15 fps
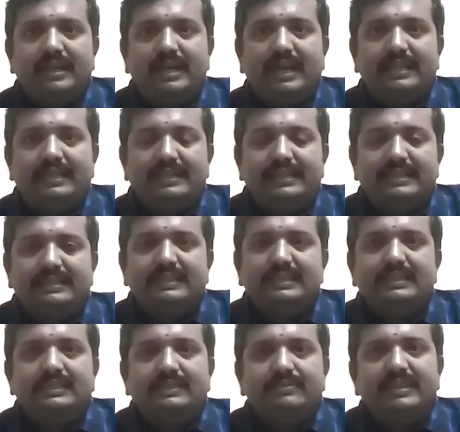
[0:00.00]
And this
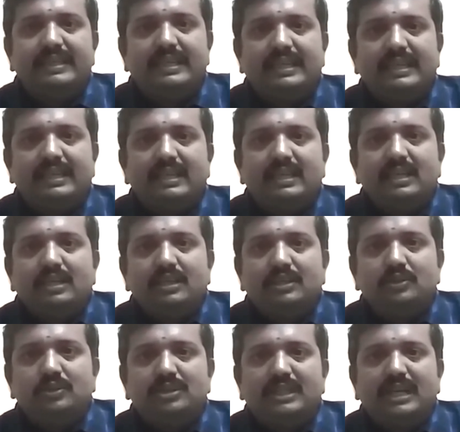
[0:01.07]
is where
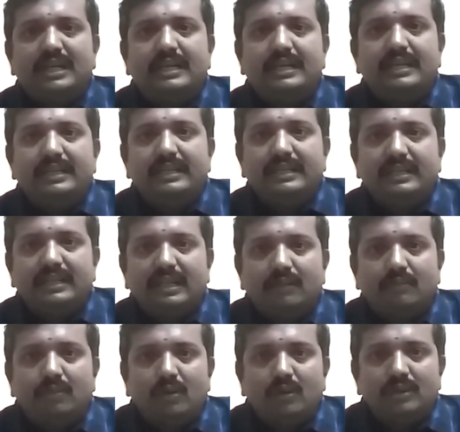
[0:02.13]
you start learning
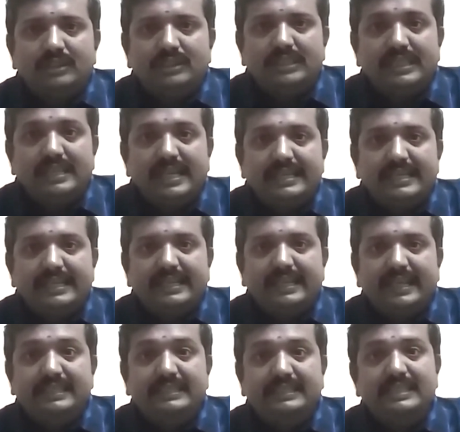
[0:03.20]
about genetic
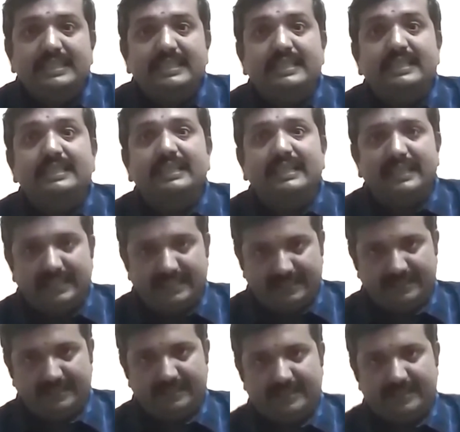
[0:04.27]
engineering,